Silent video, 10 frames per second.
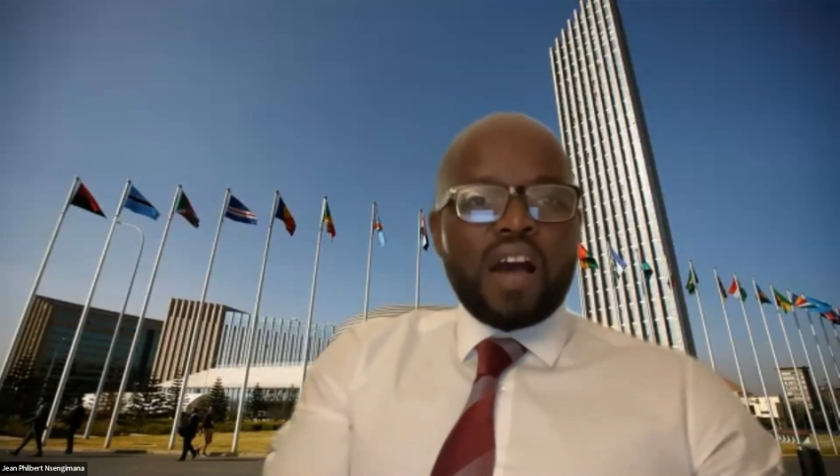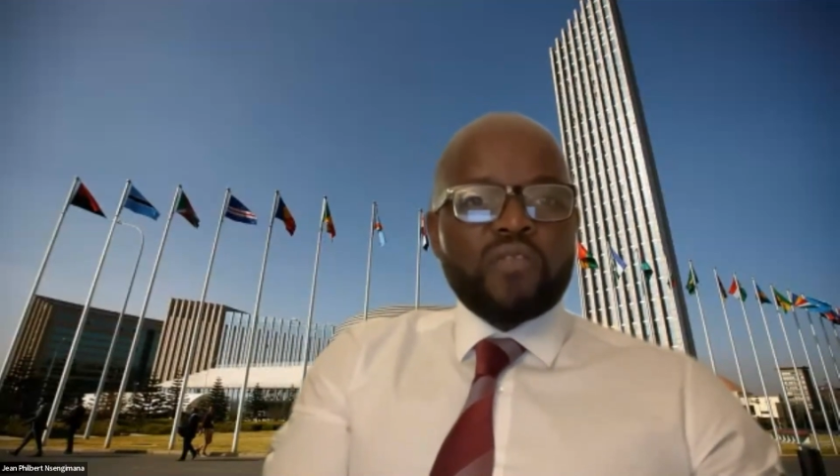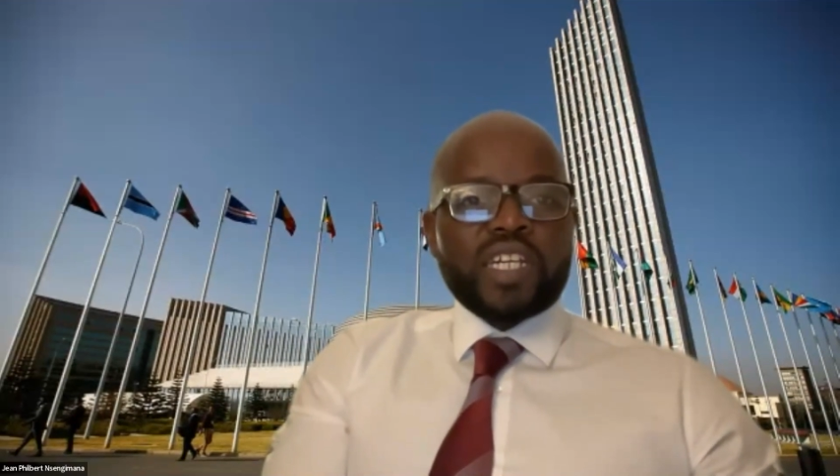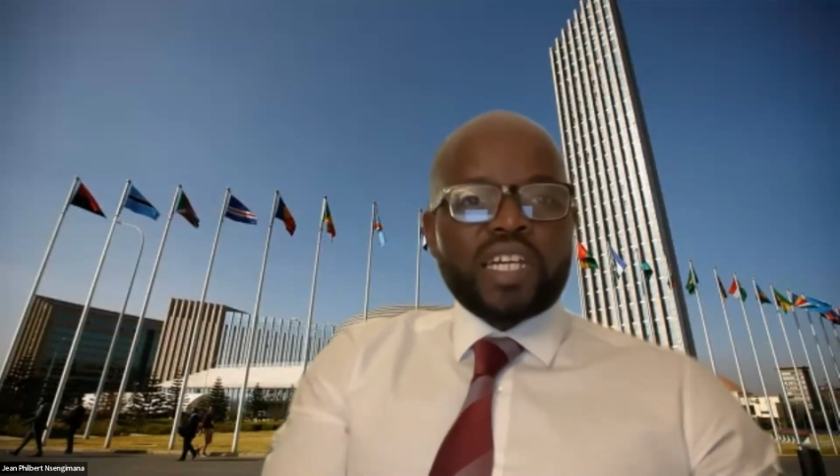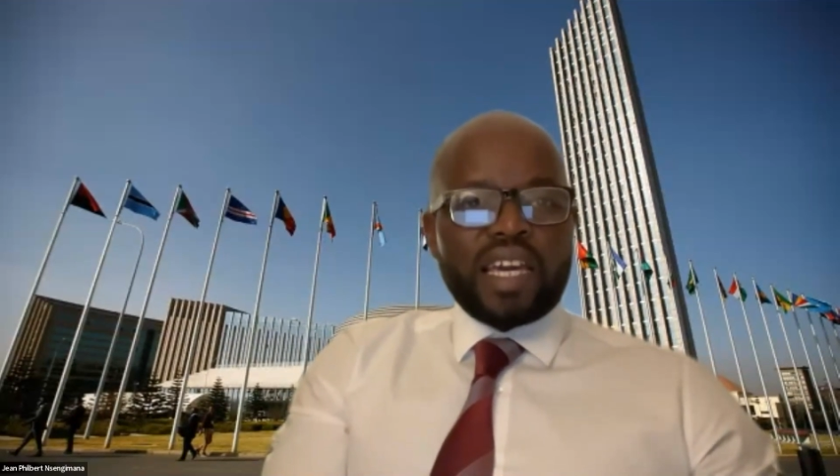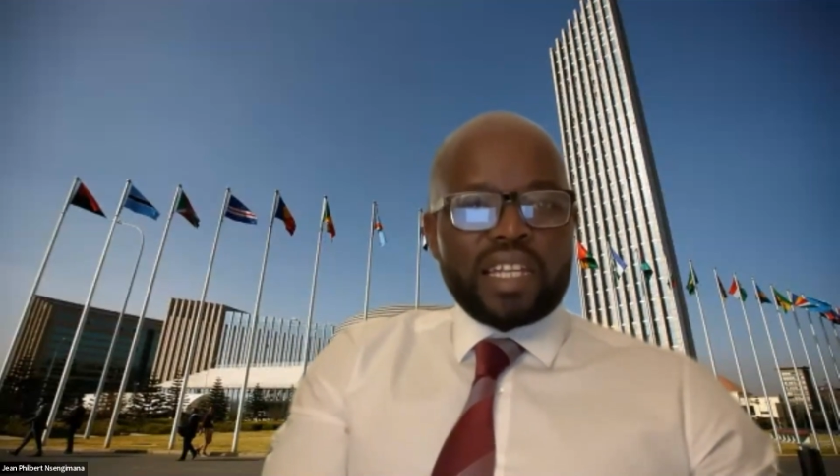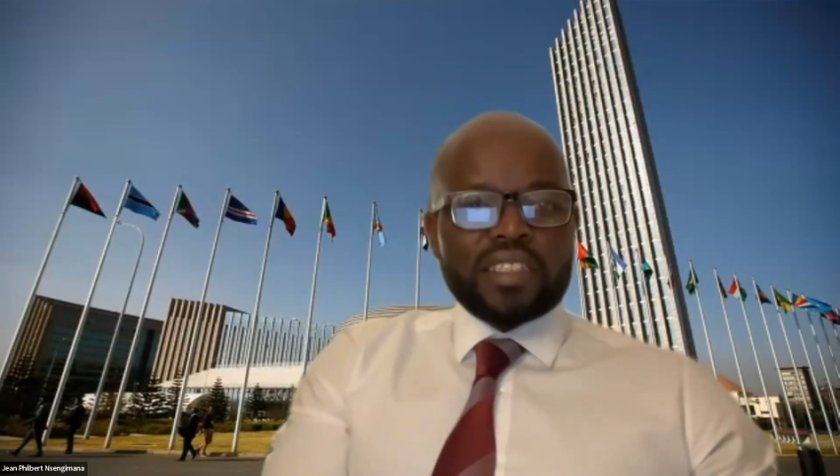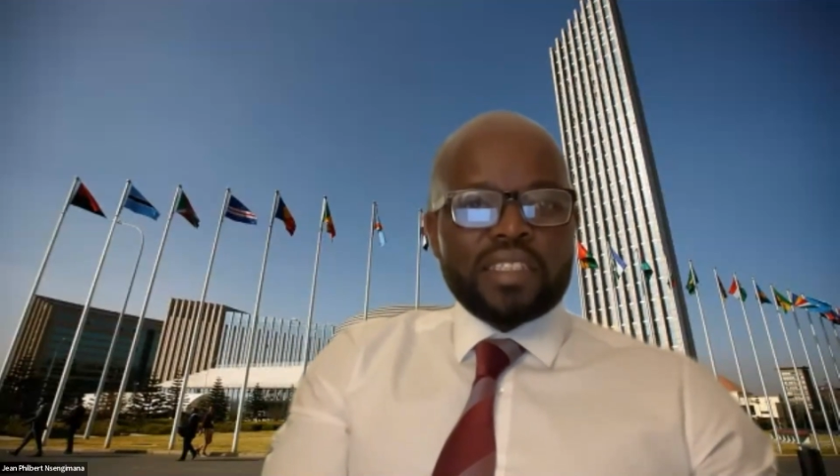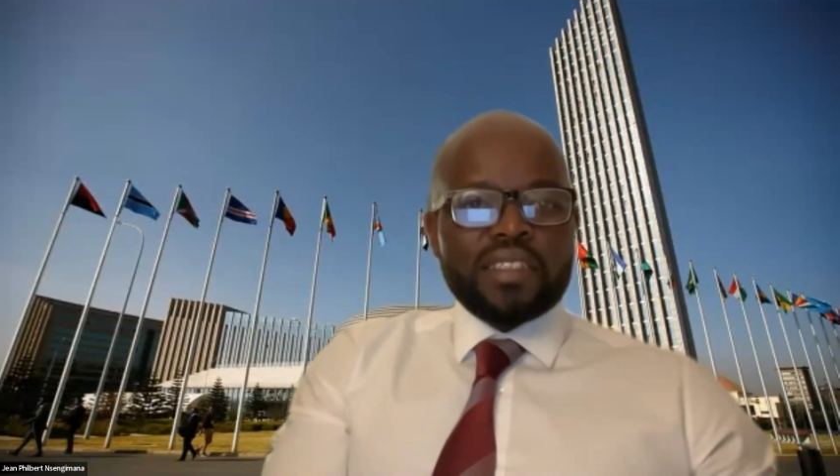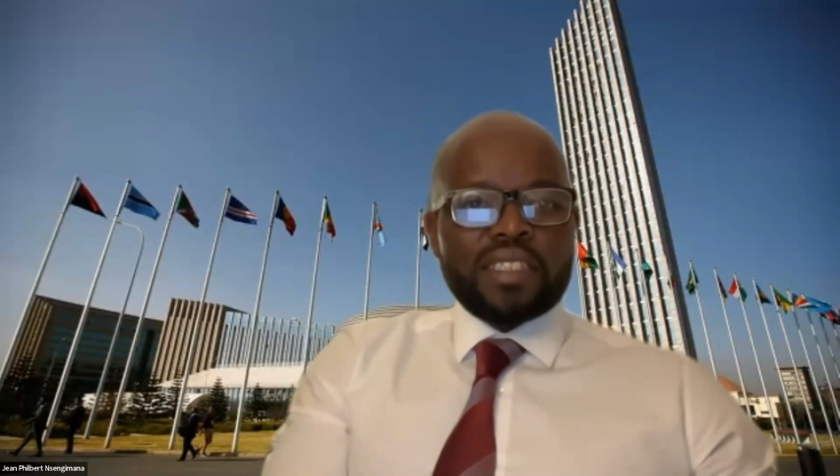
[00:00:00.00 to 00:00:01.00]
Africa
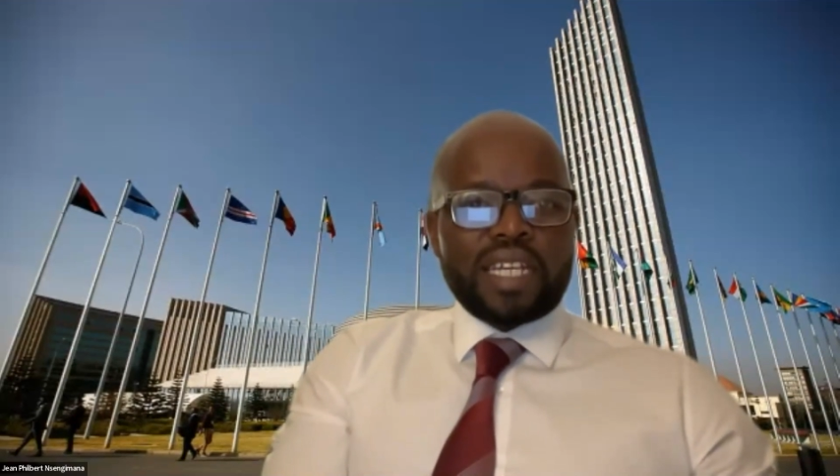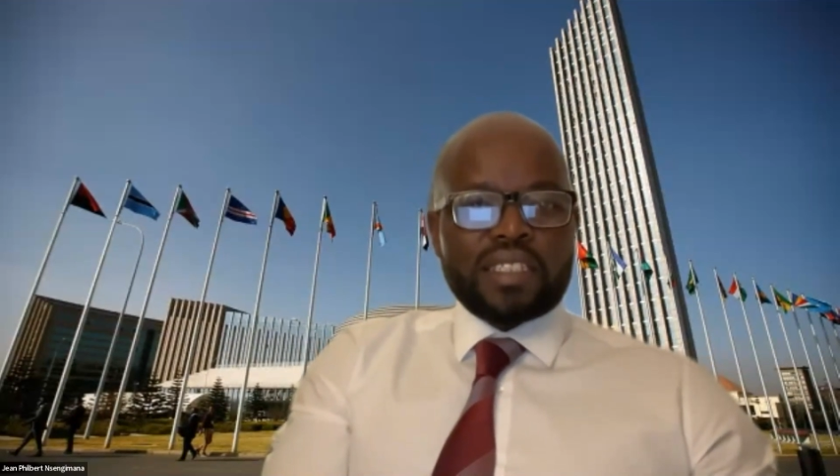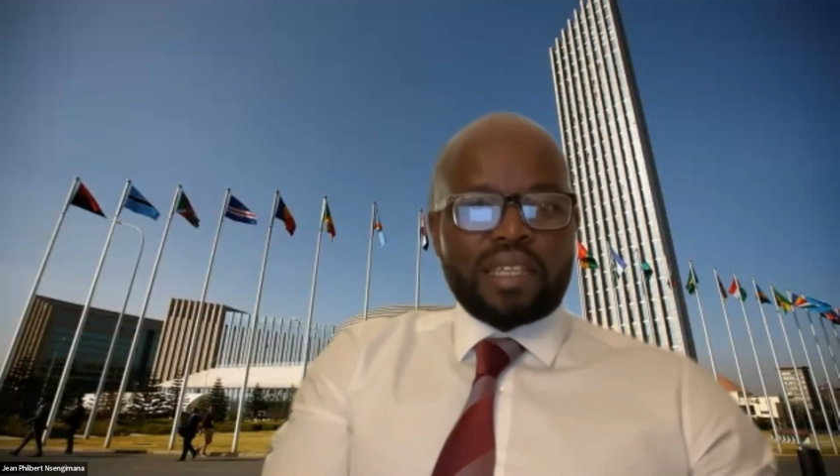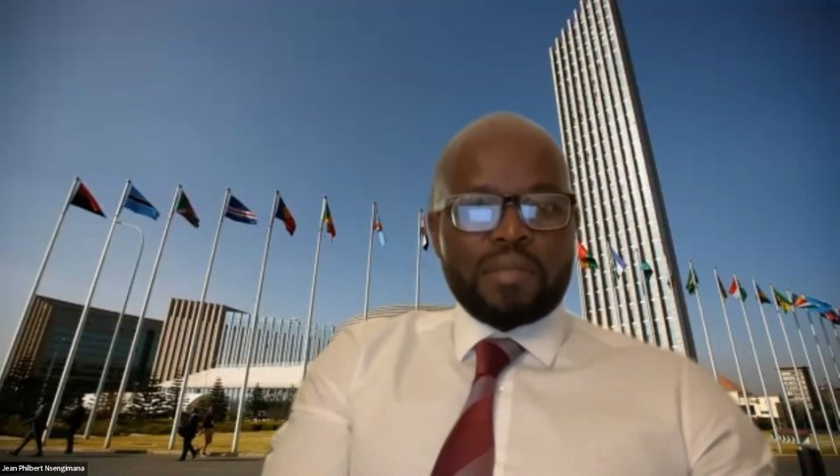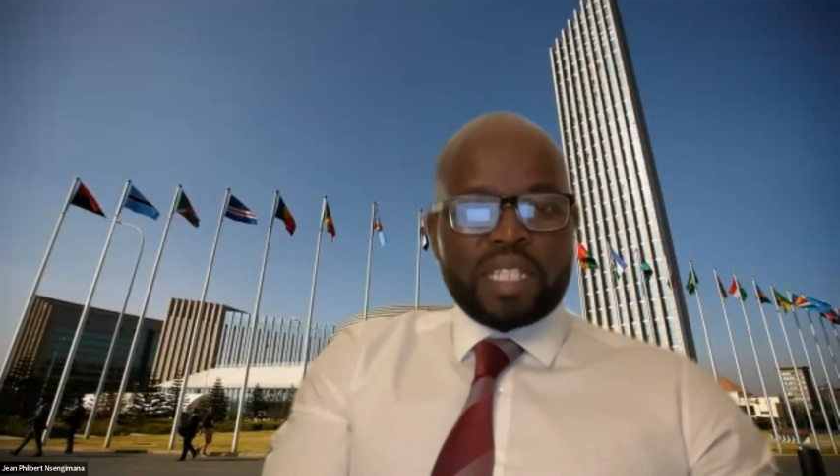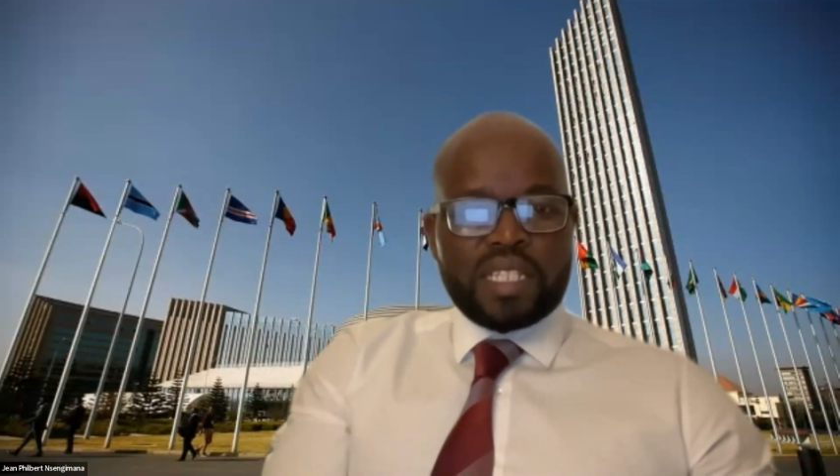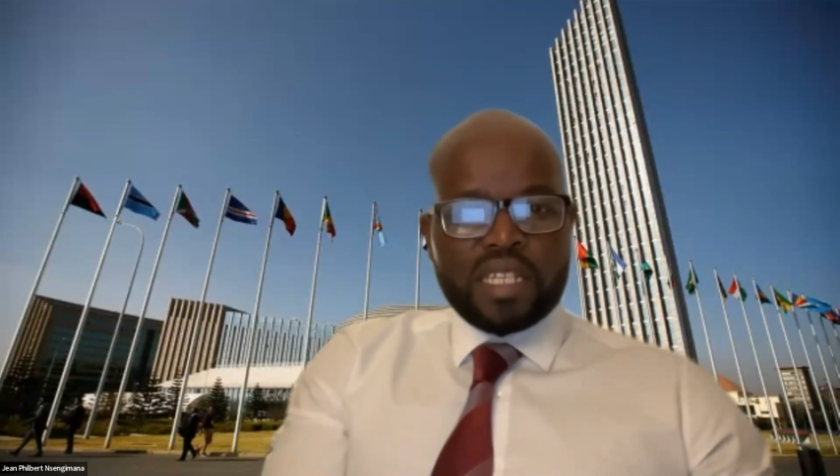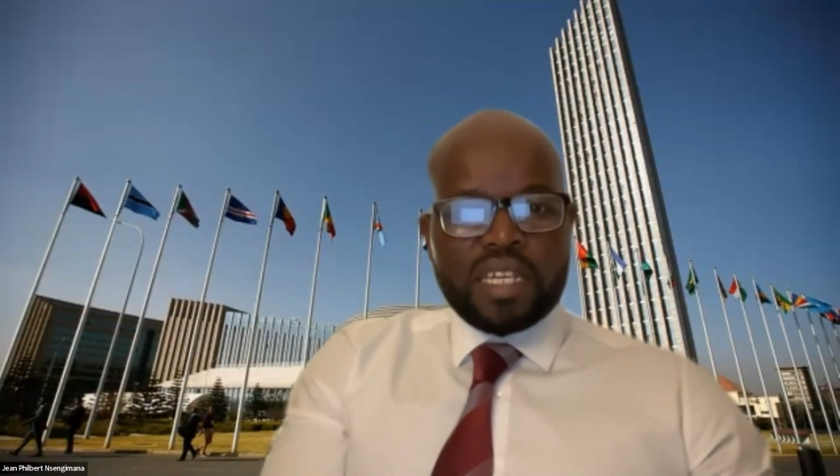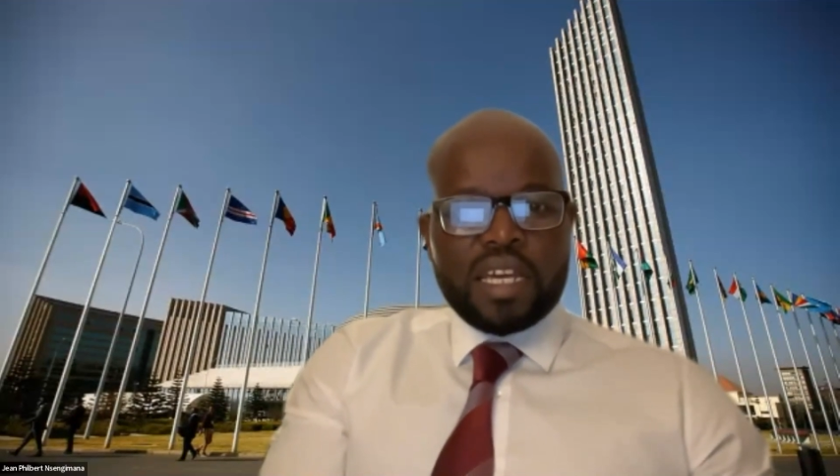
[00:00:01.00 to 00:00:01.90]
Health Tech Summit